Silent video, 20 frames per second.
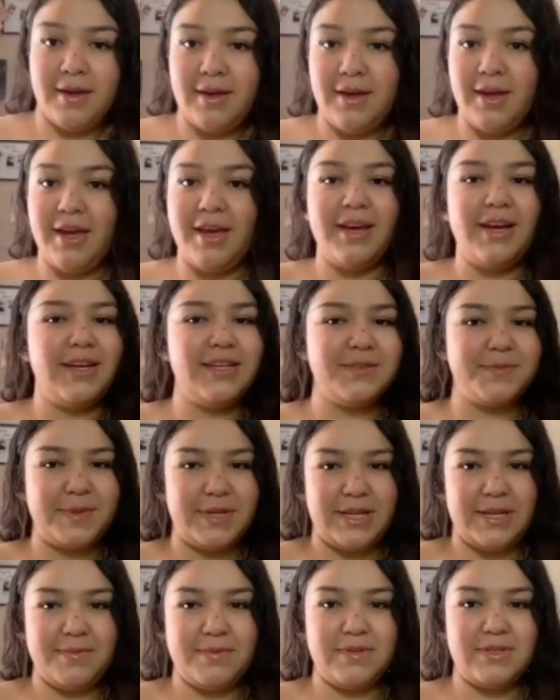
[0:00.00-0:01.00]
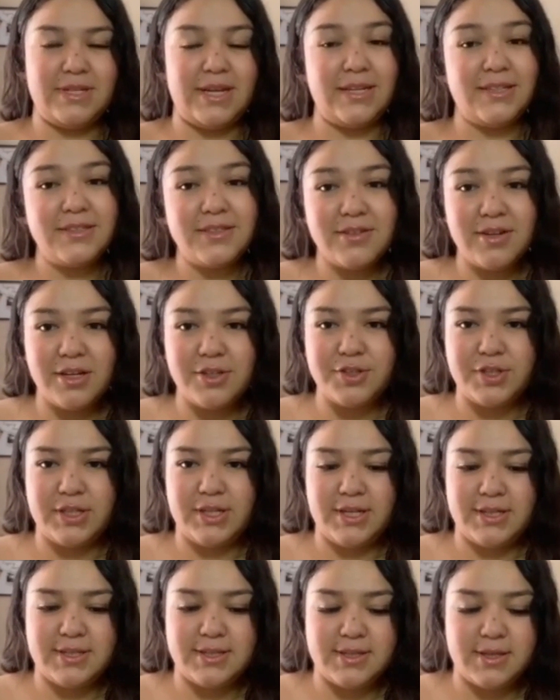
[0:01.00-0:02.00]
Hey guys, my name is Nancy
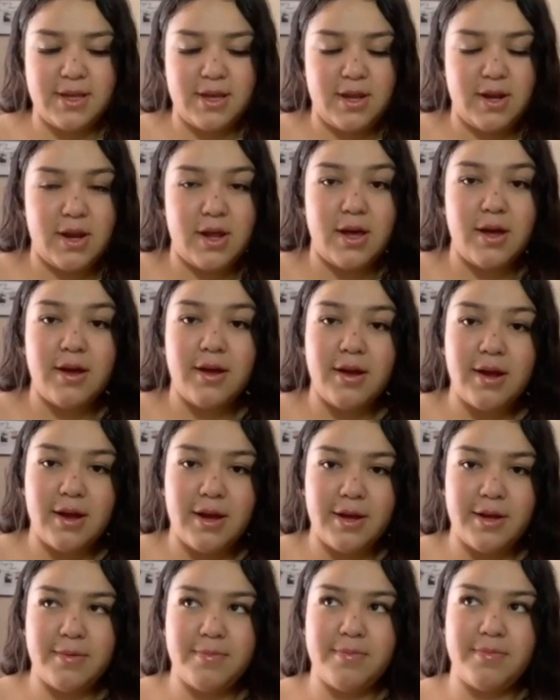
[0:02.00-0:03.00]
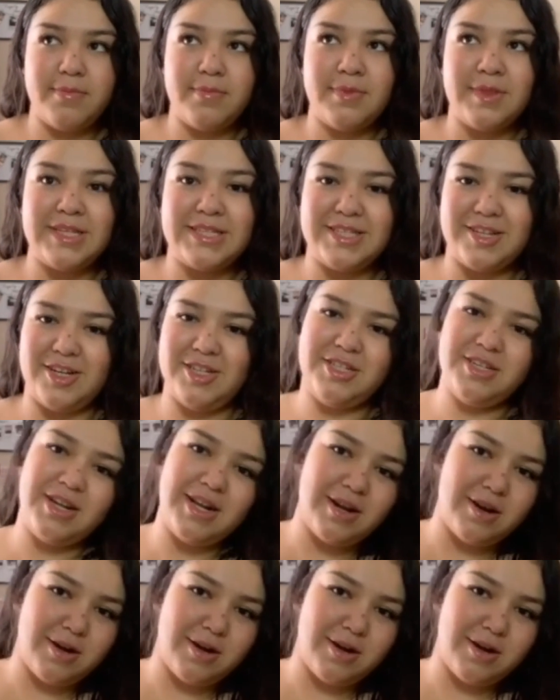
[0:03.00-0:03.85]
Rodriguez and I am the Sergeant at